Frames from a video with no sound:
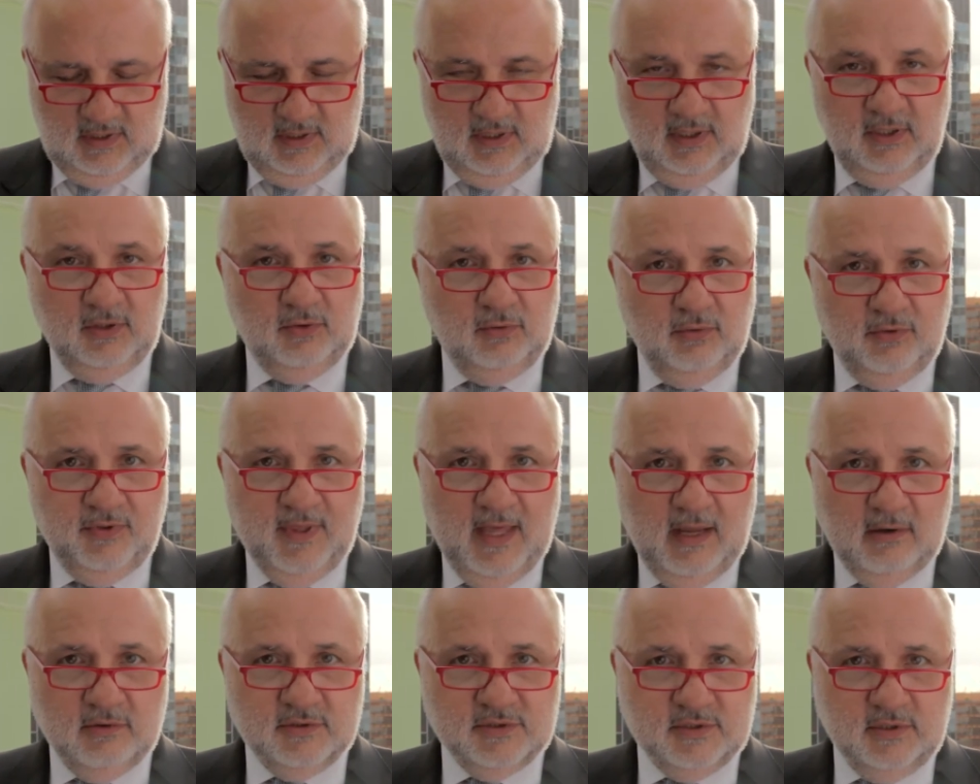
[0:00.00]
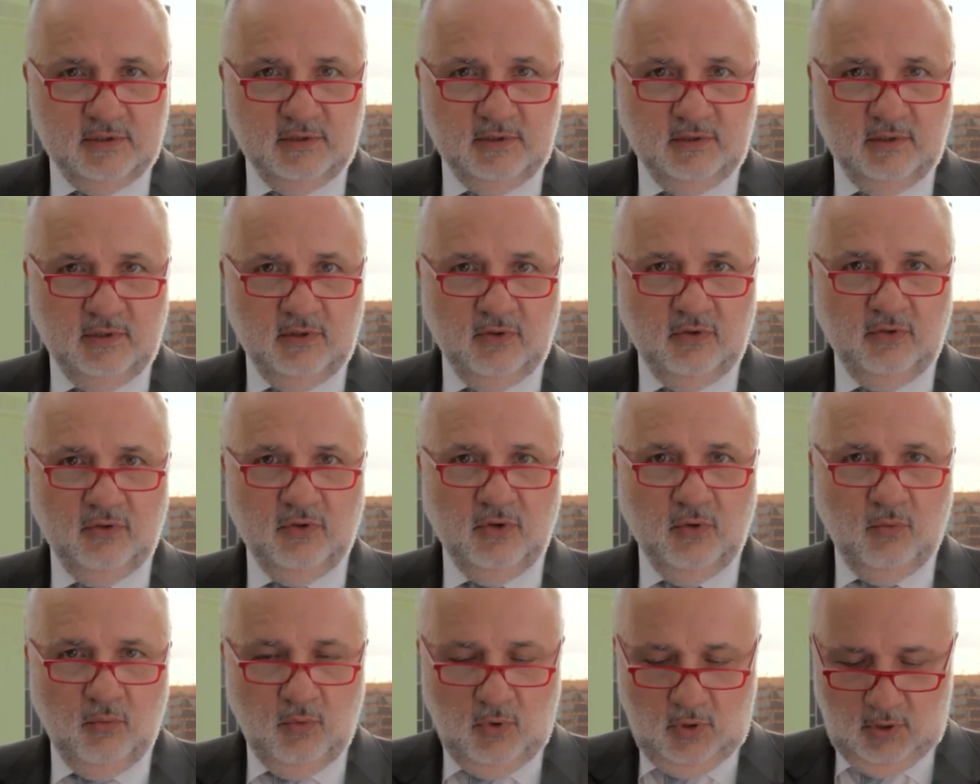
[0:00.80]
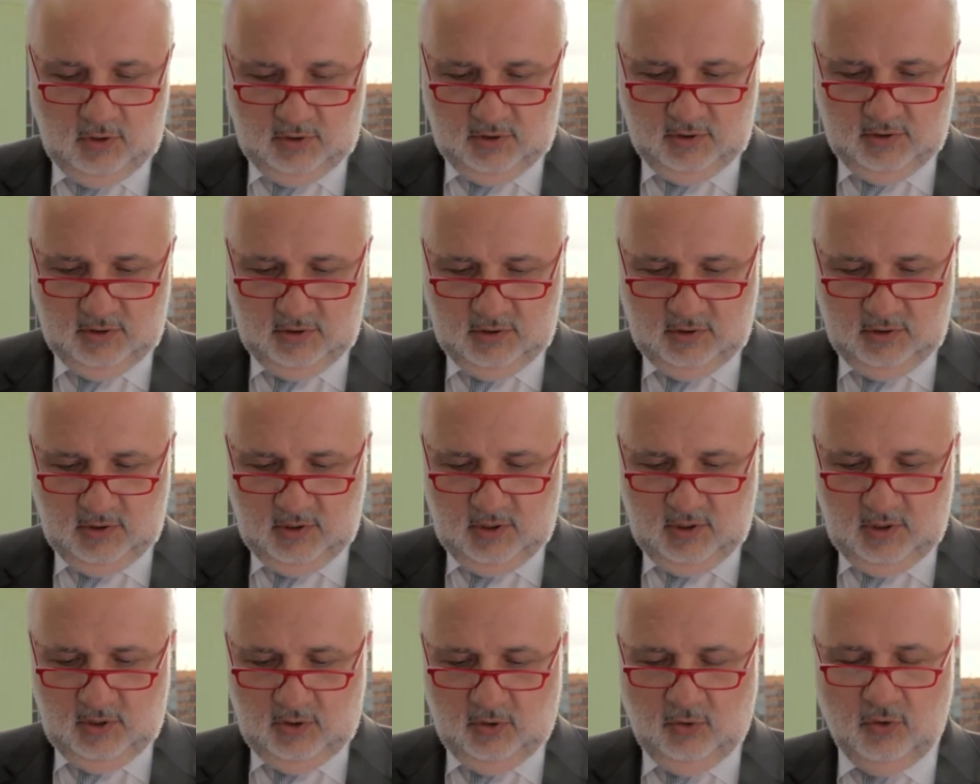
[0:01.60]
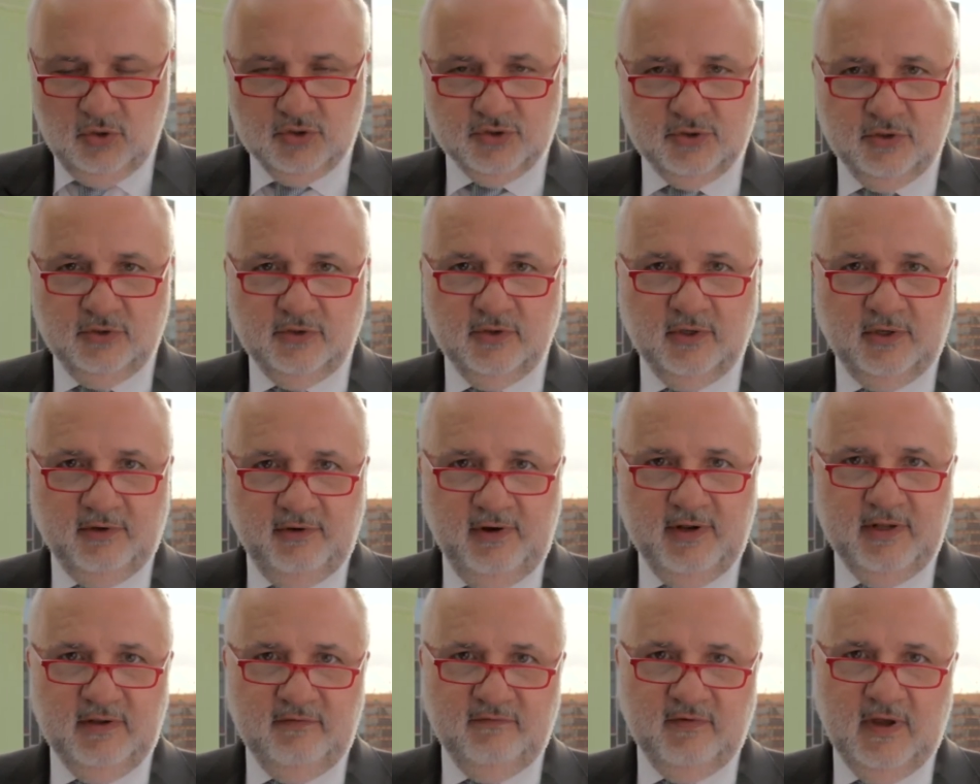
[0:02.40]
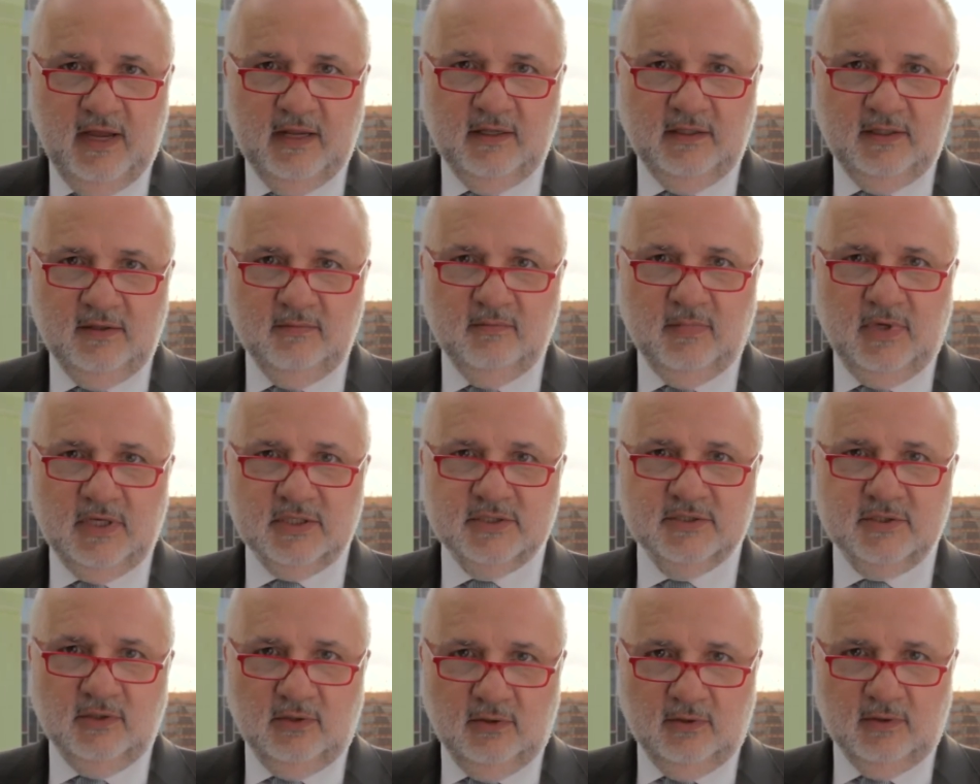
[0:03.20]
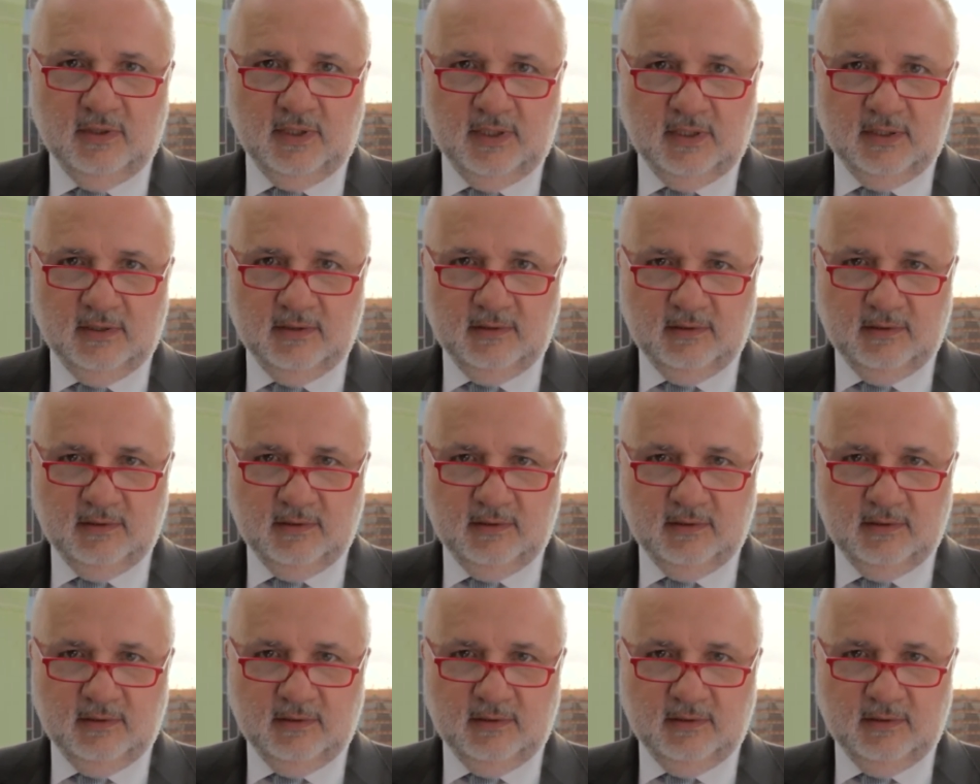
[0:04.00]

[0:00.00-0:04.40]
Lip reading: In 2000, the UOC hosted a great event in Barcelona,